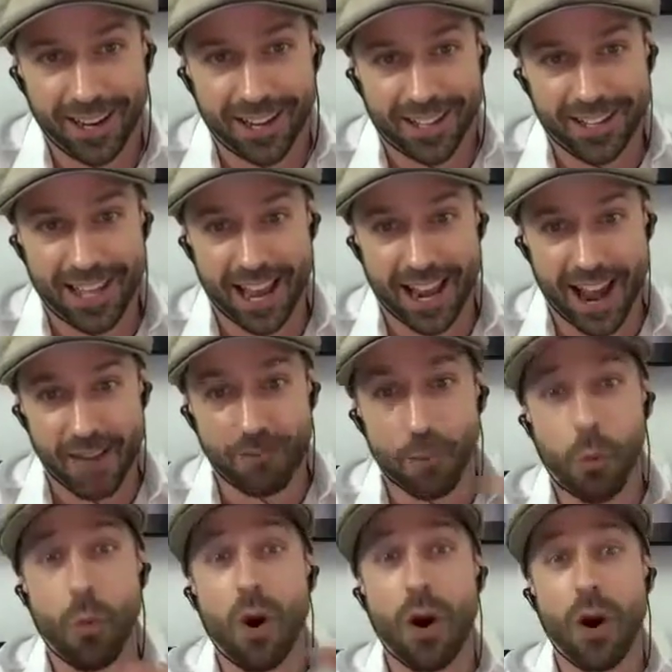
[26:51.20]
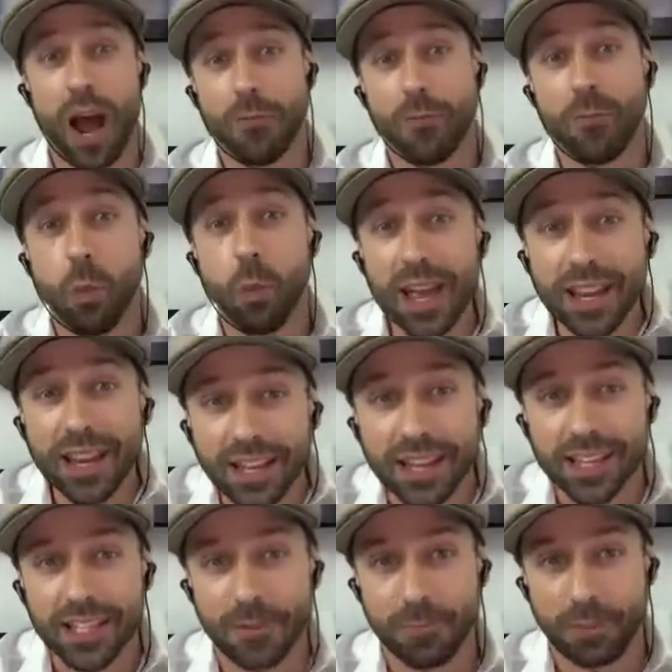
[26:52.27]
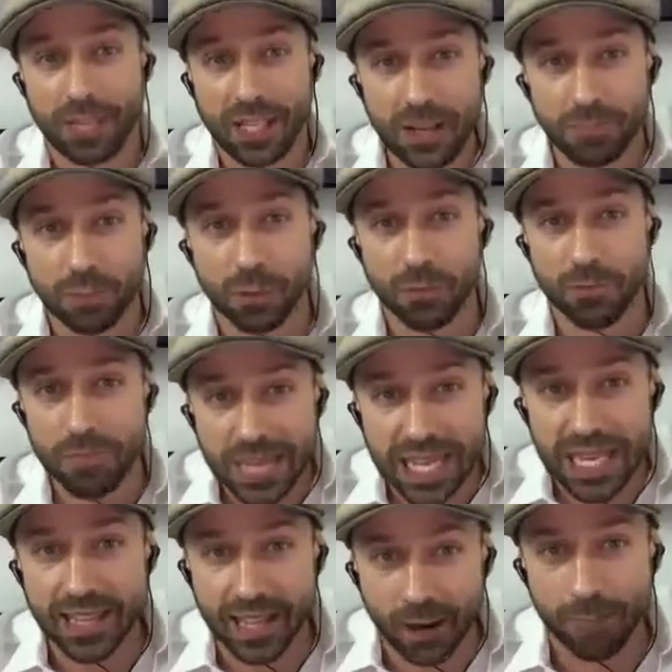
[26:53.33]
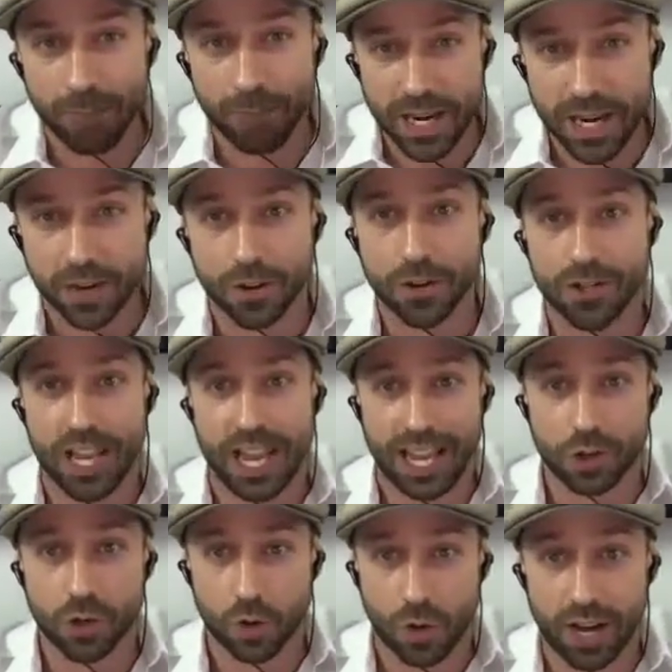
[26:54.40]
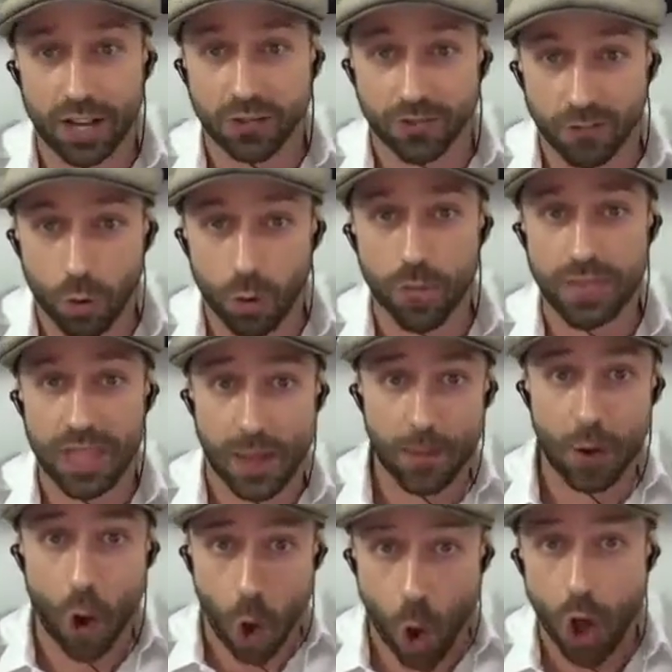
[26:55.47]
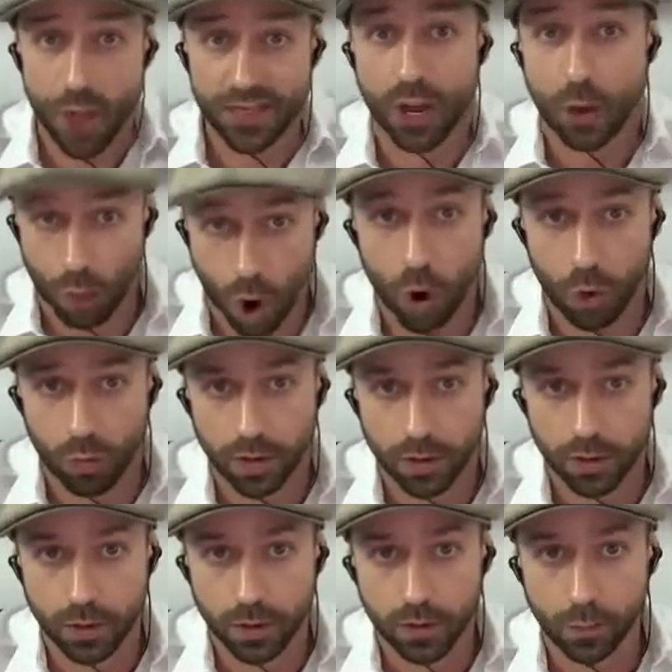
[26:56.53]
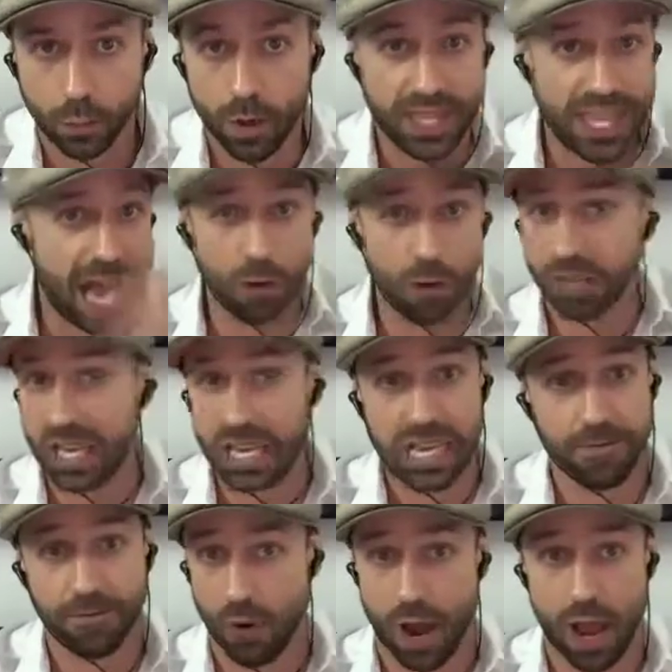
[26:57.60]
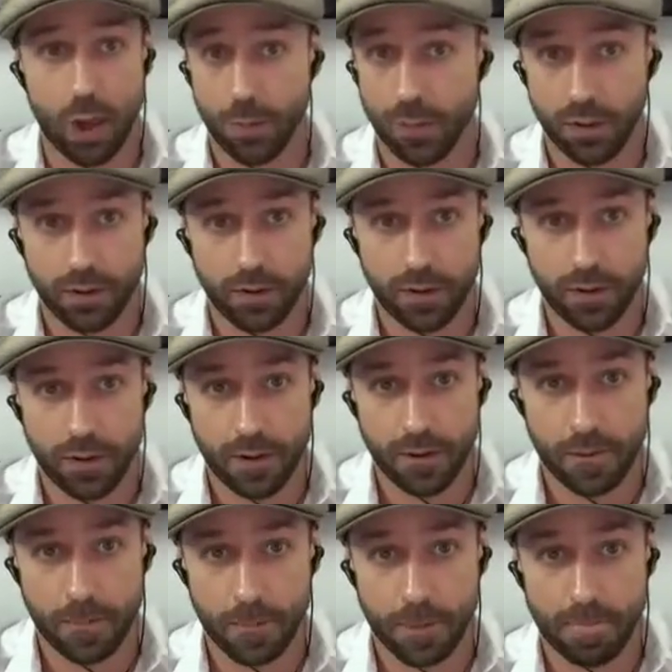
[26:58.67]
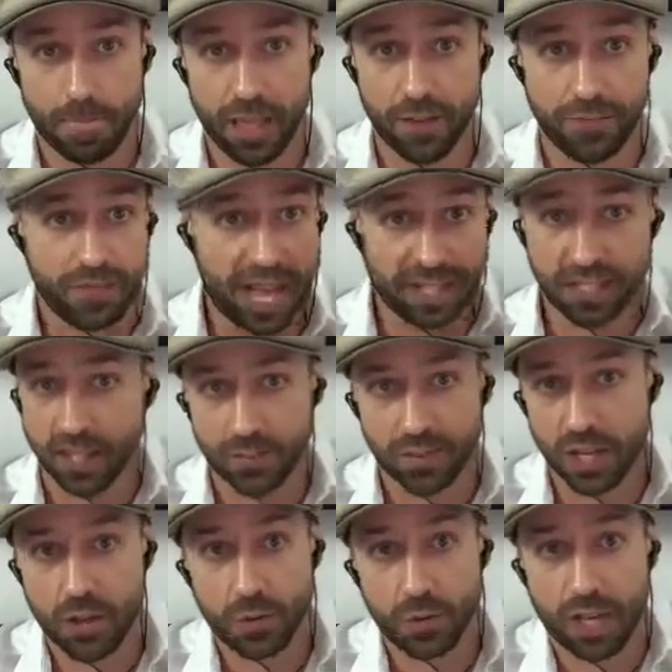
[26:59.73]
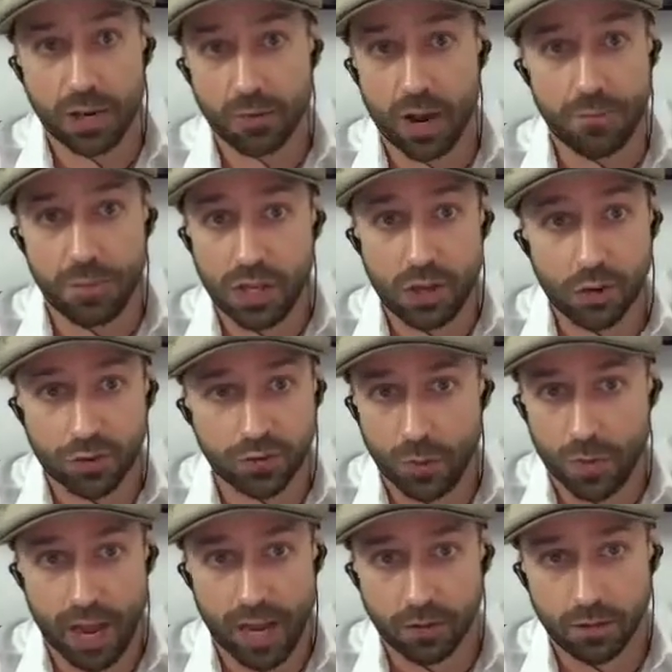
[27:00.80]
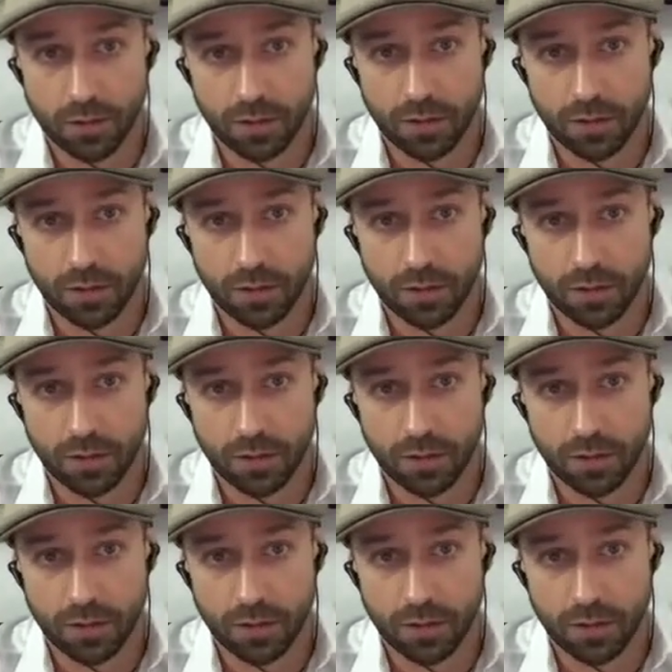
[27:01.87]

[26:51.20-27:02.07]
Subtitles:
that I've witnessed people meet their fears and transform them on their own without the need for help. If that's something you think might be useful, Michael.